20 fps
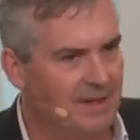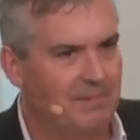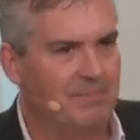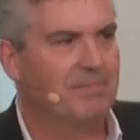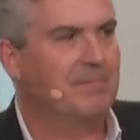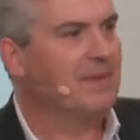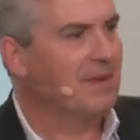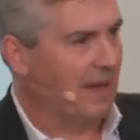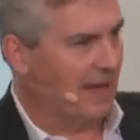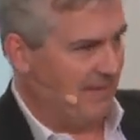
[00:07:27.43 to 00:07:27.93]

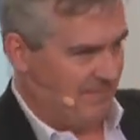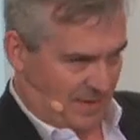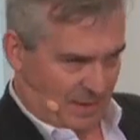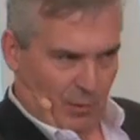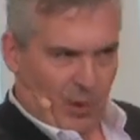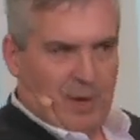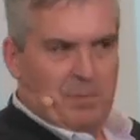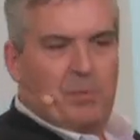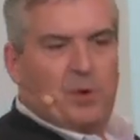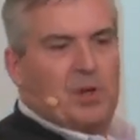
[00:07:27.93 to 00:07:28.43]
Yeah,
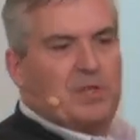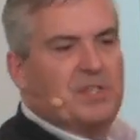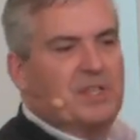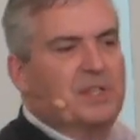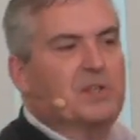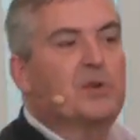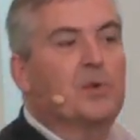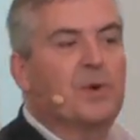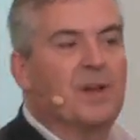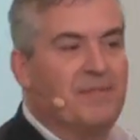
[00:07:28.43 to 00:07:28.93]
one person,
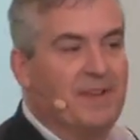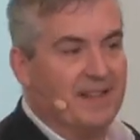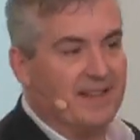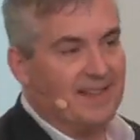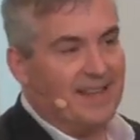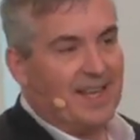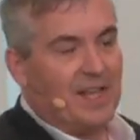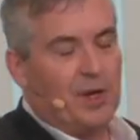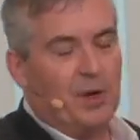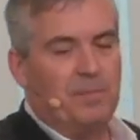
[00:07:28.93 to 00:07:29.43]
terrific,
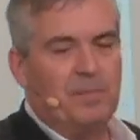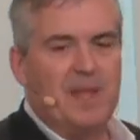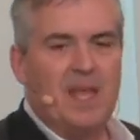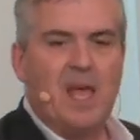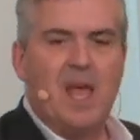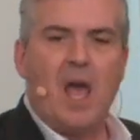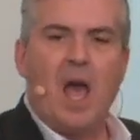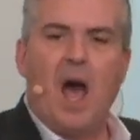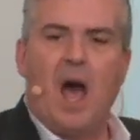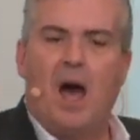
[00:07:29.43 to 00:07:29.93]
thank you.
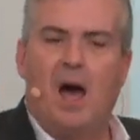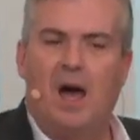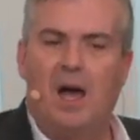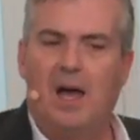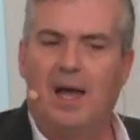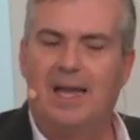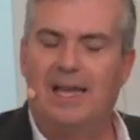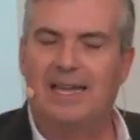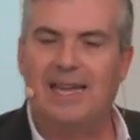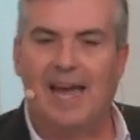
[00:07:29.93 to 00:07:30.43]

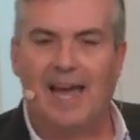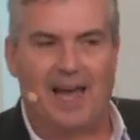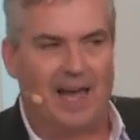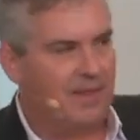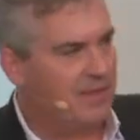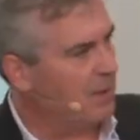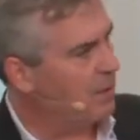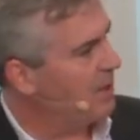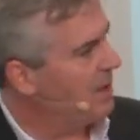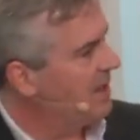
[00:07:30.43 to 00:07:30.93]
Yeah,
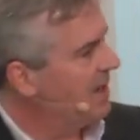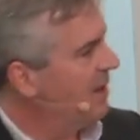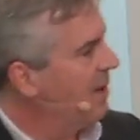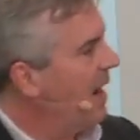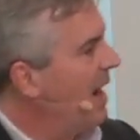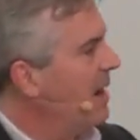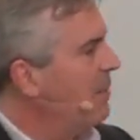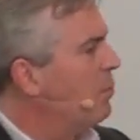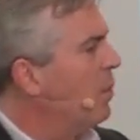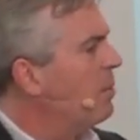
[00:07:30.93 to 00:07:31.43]
there were, you know,
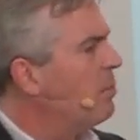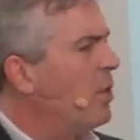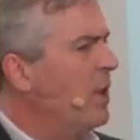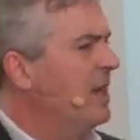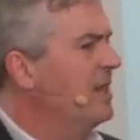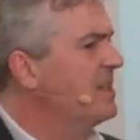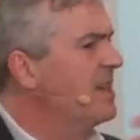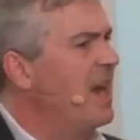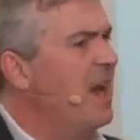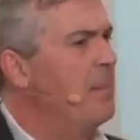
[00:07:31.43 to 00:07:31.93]
at one point in
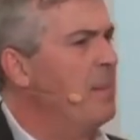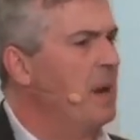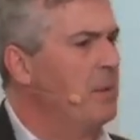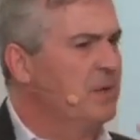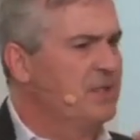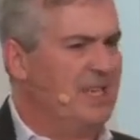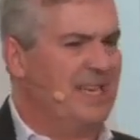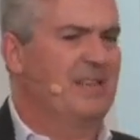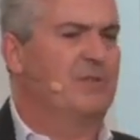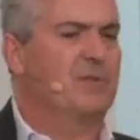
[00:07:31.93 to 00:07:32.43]
time I
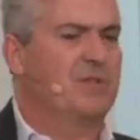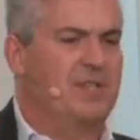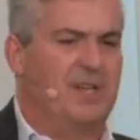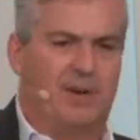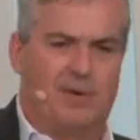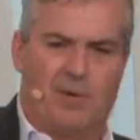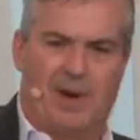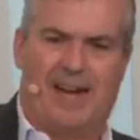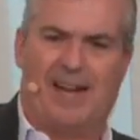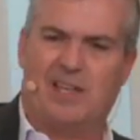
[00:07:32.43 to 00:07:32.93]
was interested
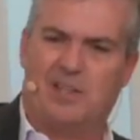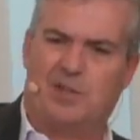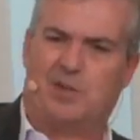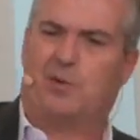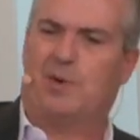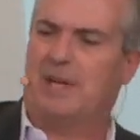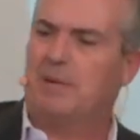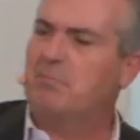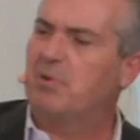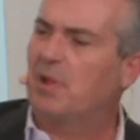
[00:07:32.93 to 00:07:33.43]
in writing
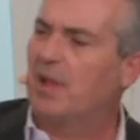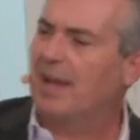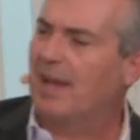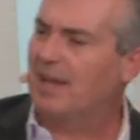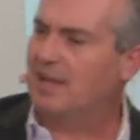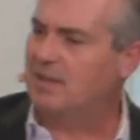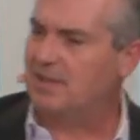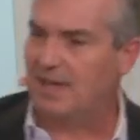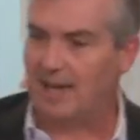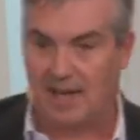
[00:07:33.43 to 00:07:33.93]

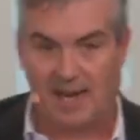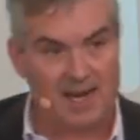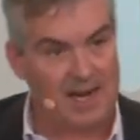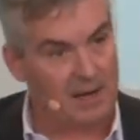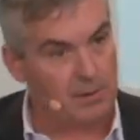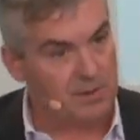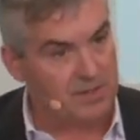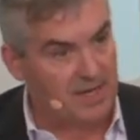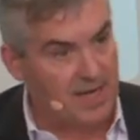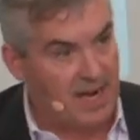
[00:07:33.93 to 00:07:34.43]
screenplays. And again, I
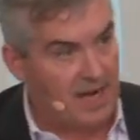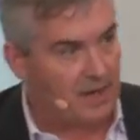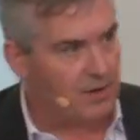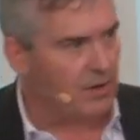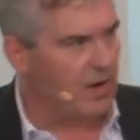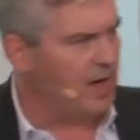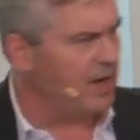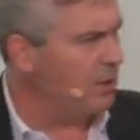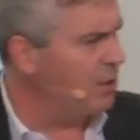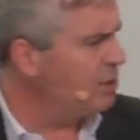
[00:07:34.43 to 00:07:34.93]
was an actor,
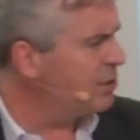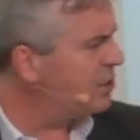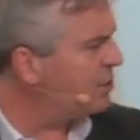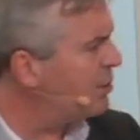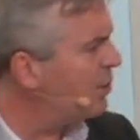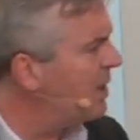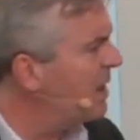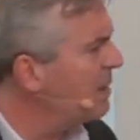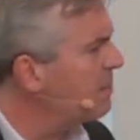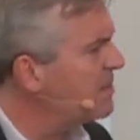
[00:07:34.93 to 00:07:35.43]
I knew
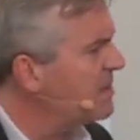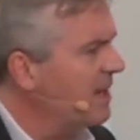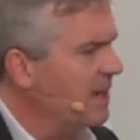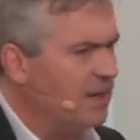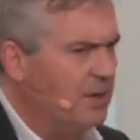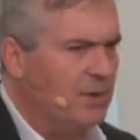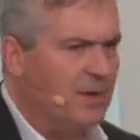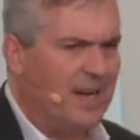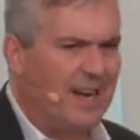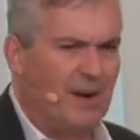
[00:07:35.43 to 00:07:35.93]
scripts, I
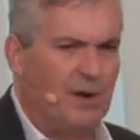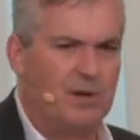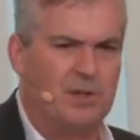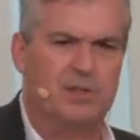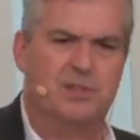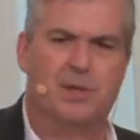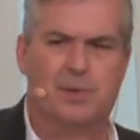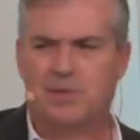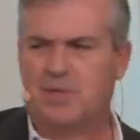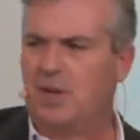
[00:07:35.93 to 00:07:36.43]
knew characters.
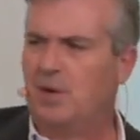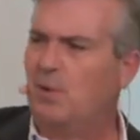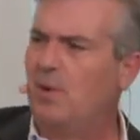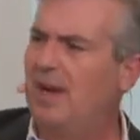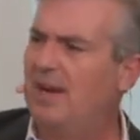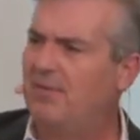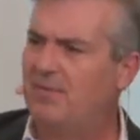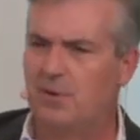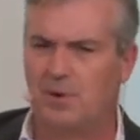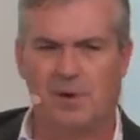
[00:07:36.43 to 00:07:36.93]
I was gonna
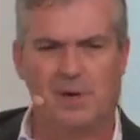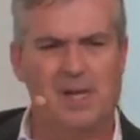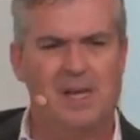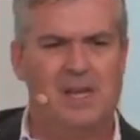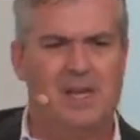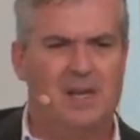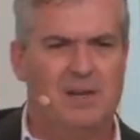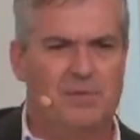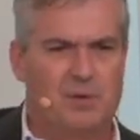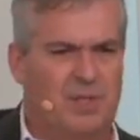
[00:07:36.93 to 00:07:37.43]
write for
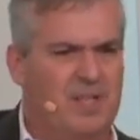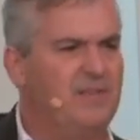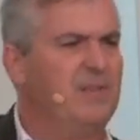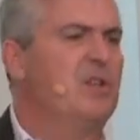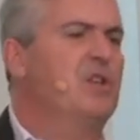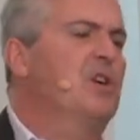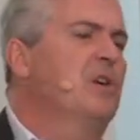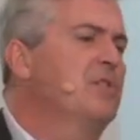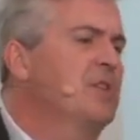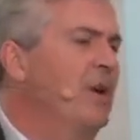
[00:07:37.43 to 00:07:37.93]
TV
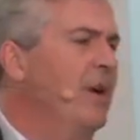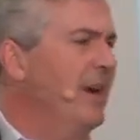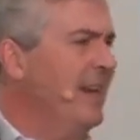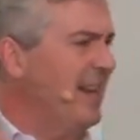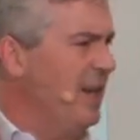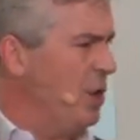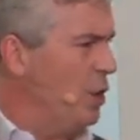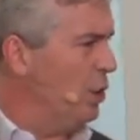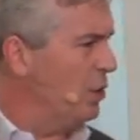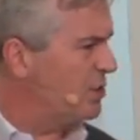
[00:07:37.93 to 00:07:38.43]
shows I already
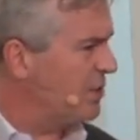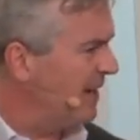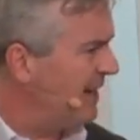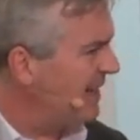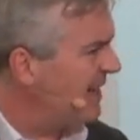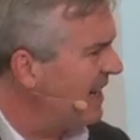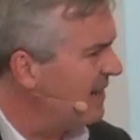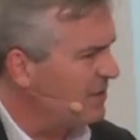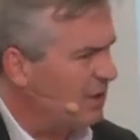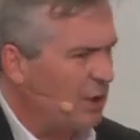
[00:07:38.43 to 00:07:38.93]
knew, so I didn't
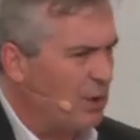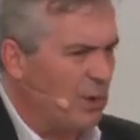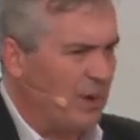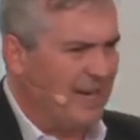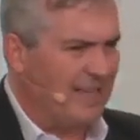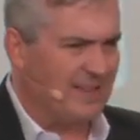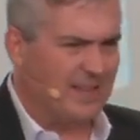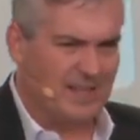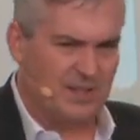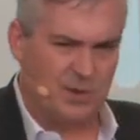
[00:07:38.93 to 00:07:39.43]
have to
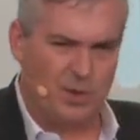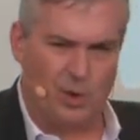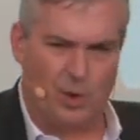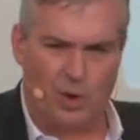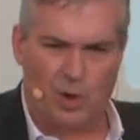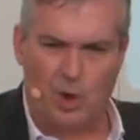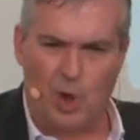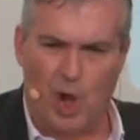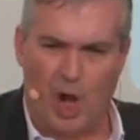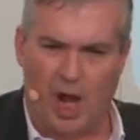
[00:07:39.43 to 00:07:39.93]
create things whole
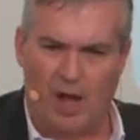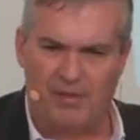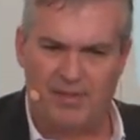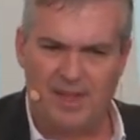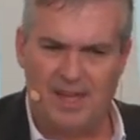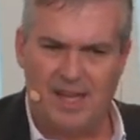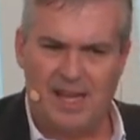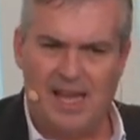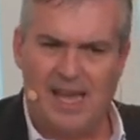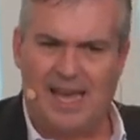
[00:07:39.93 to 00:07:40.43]
cloth.
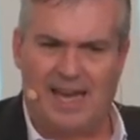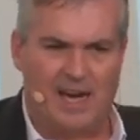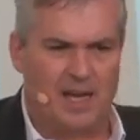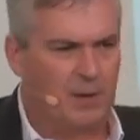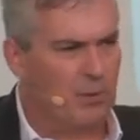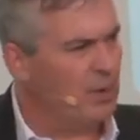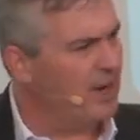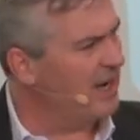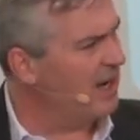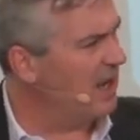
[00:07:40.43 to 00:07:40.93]
And I
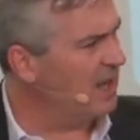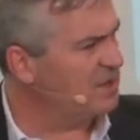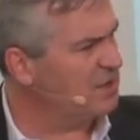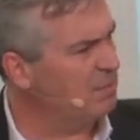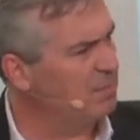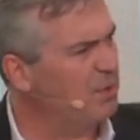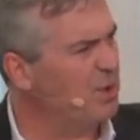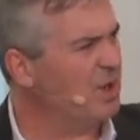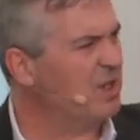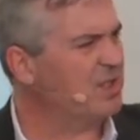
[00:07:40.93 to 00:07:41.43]
read lots of
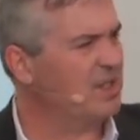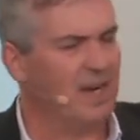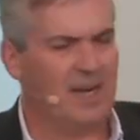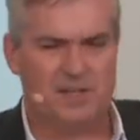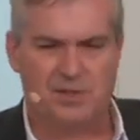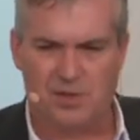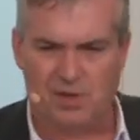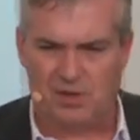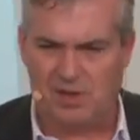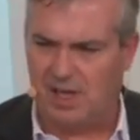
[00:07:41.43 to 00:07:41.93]
books, and I
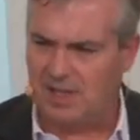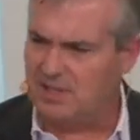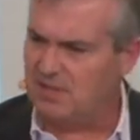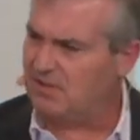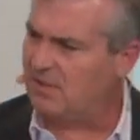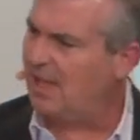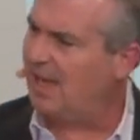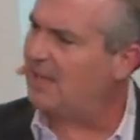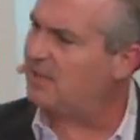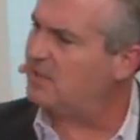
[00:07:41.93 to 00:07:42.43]
took lots of
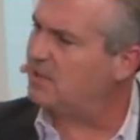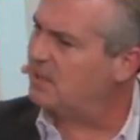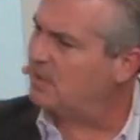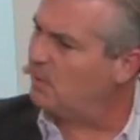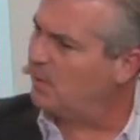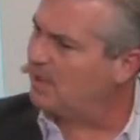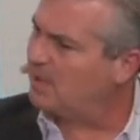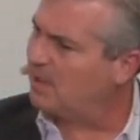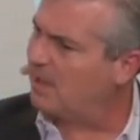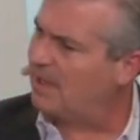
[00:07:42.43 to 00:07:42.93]
classes, and
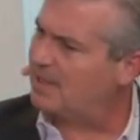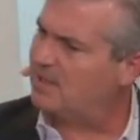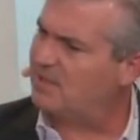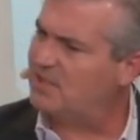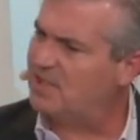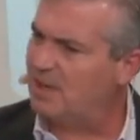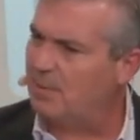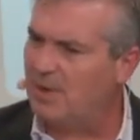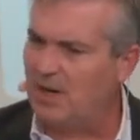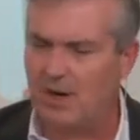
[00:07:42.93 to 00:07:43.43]
went to lots of
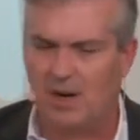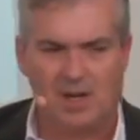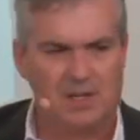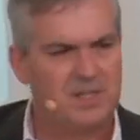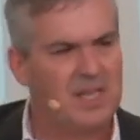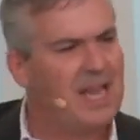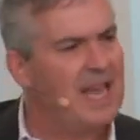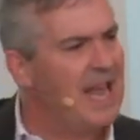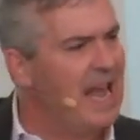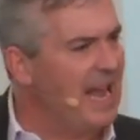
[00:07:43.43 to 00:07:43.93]
seminars,
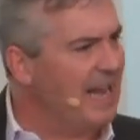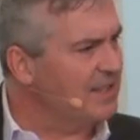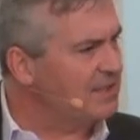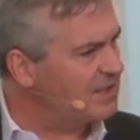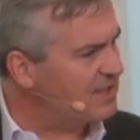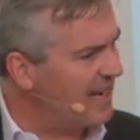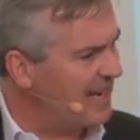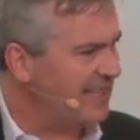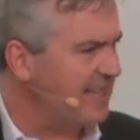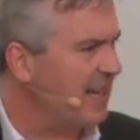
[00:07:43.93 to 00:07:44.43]
and
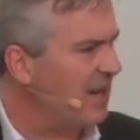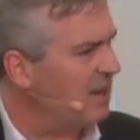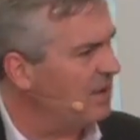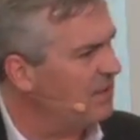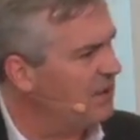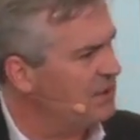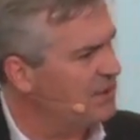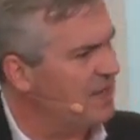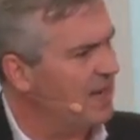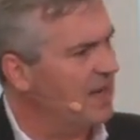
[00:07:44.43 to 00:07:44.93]
sat down a
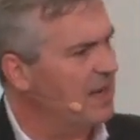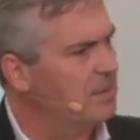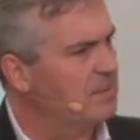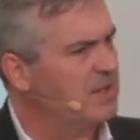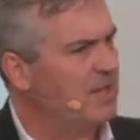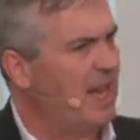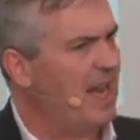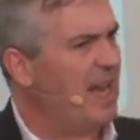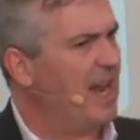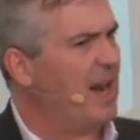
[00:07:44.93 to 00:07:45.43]
few times,
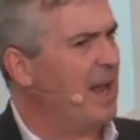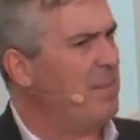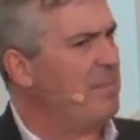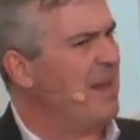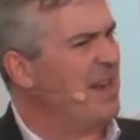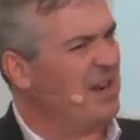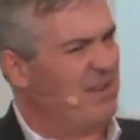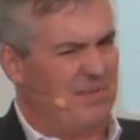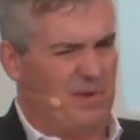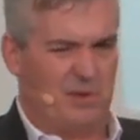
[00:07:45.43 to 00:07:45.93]
and I
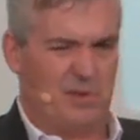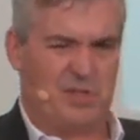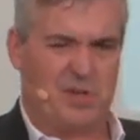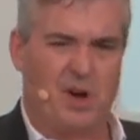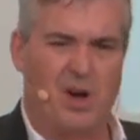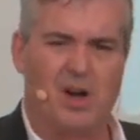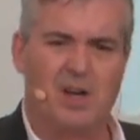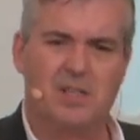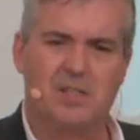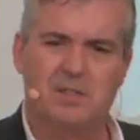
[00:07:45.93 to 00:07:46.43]
made a few
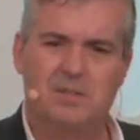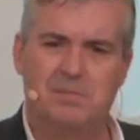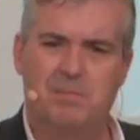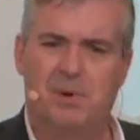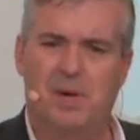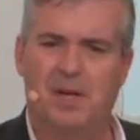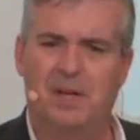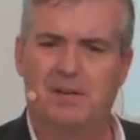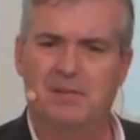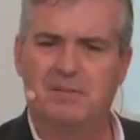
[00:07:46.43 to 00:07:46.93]
starts,
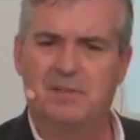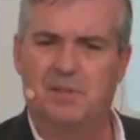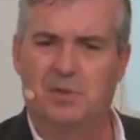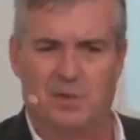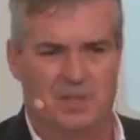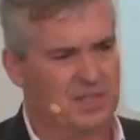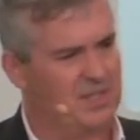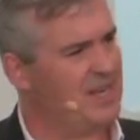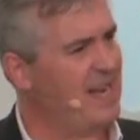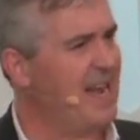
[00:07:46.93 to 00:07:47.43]
but to
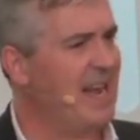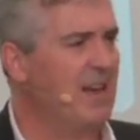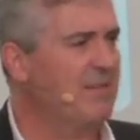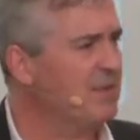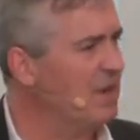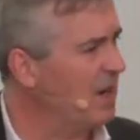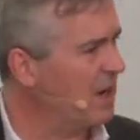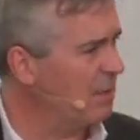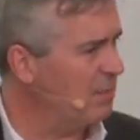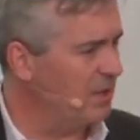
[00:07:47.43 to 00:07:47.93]
this day have
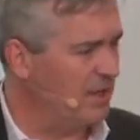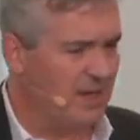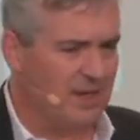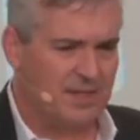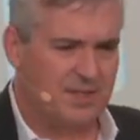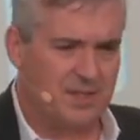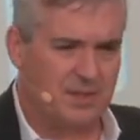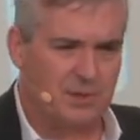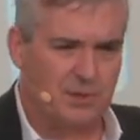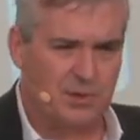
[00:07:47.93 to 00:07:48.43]
not completed a
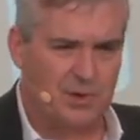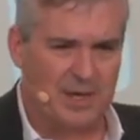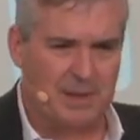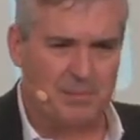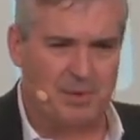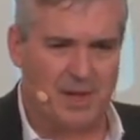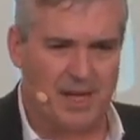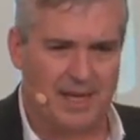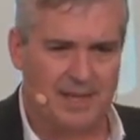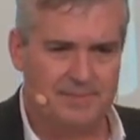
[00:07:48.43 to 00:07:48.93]
single
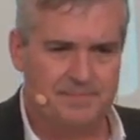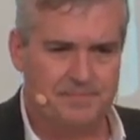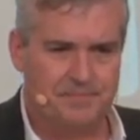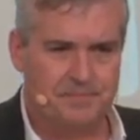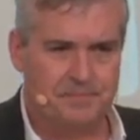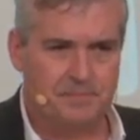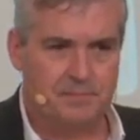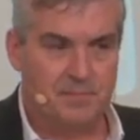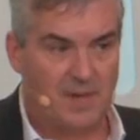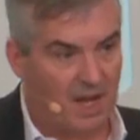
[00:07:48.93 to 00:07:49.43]
screenplay.
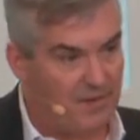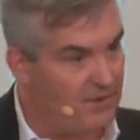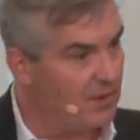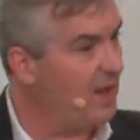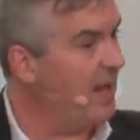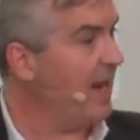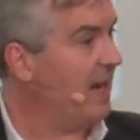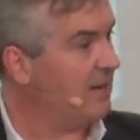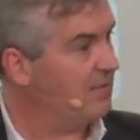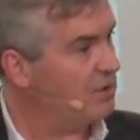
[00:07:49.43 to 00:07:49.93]
Not for
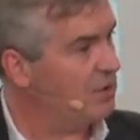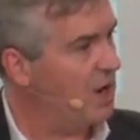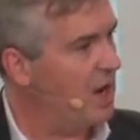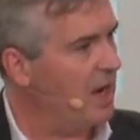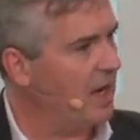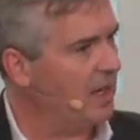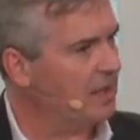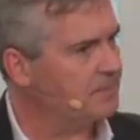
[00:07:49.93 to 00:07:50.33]
lack of trying.